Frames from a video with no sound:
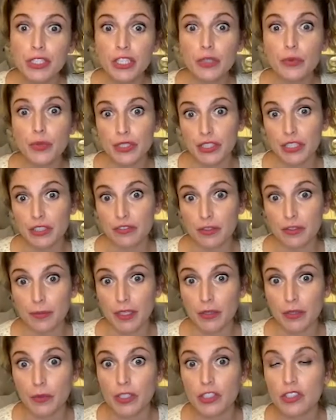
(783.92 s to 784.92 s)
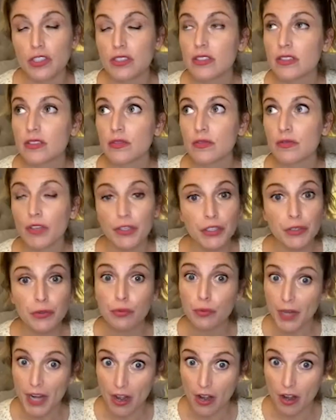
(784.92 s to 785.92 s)
really quickly for me, which is very
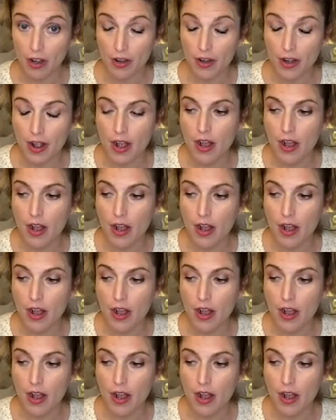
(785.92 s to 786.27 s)
rare.